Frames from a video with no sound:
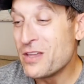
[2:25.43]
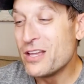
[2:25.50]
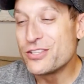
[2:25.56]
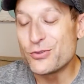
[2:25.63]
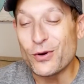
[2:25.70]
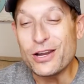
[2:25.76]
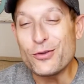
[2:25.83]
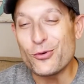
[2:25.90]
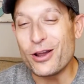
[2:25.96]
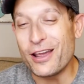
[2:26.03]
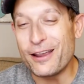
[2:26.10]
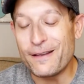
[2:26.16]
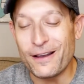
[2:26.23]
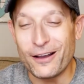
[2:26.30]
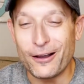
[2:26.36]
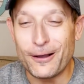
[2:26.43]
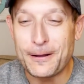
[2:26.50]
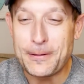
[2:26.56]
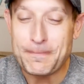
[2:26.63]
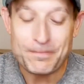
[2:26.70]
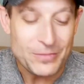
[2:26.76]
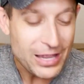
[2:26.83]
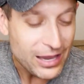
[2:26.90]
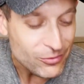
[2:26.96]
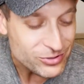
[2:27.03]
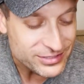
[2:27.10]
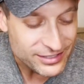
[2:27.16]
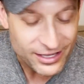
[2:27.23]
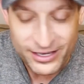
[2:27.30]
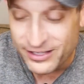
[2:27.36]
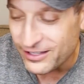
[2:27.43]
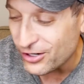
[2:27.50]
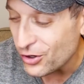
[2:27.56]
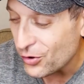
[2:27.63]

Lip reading: So anyway, I was like,